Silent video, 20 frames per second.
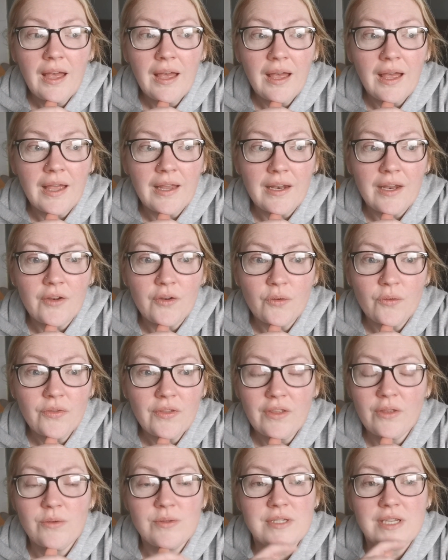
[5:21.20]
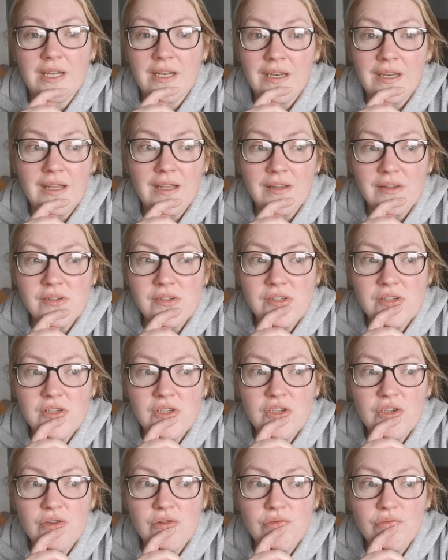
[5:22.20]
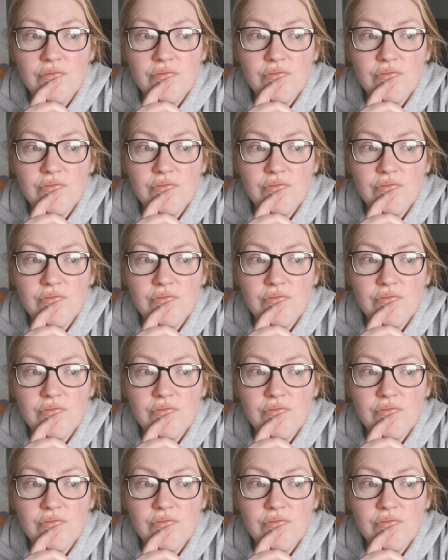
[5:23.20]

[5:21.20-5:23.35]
And I don't think there's anything else